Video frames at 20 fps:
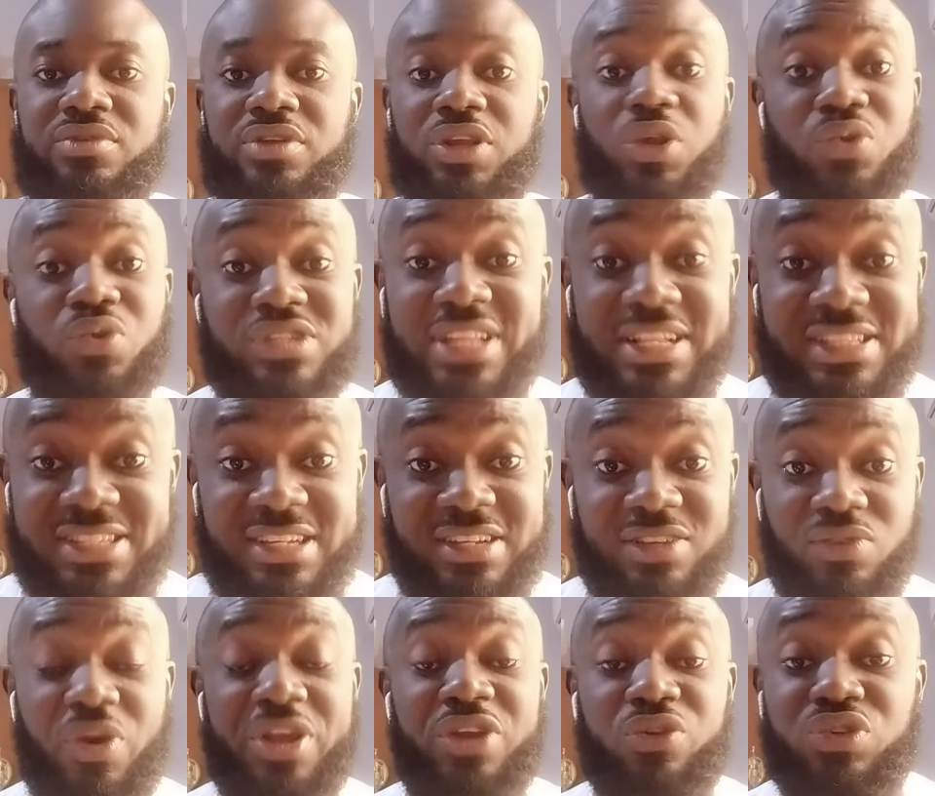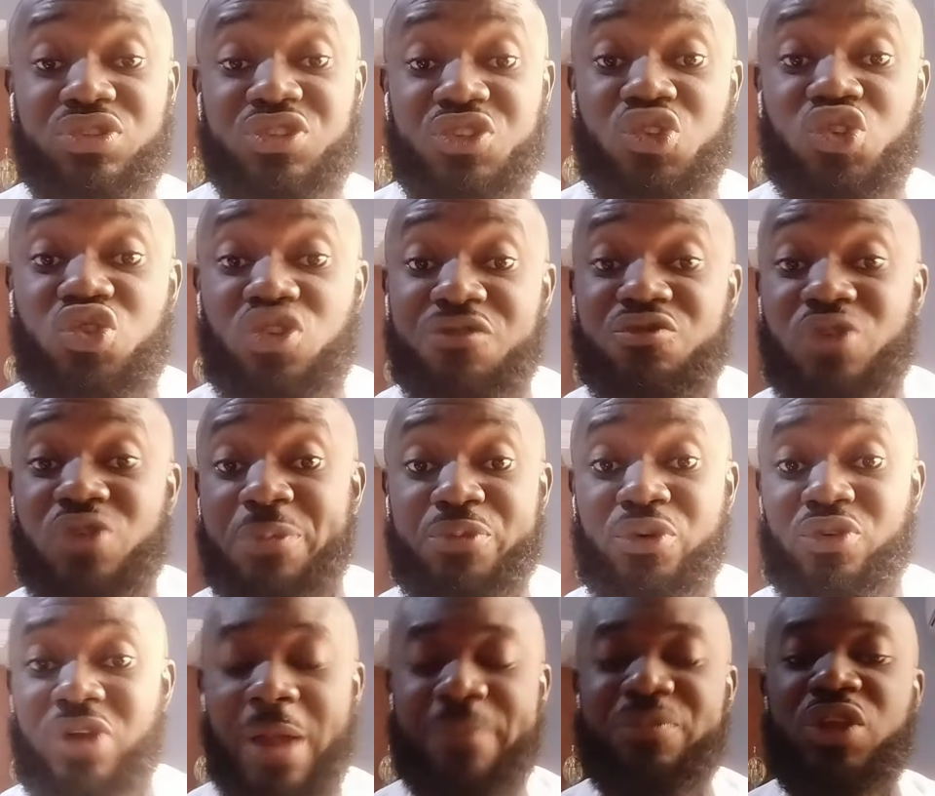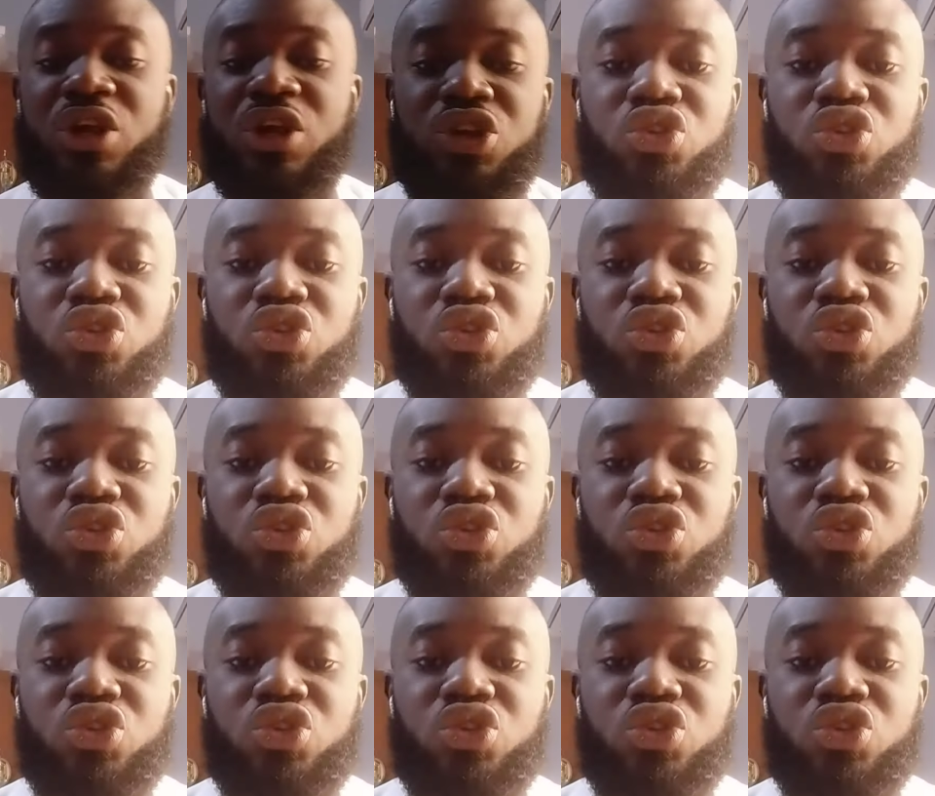He was 13 when he wrote his software program.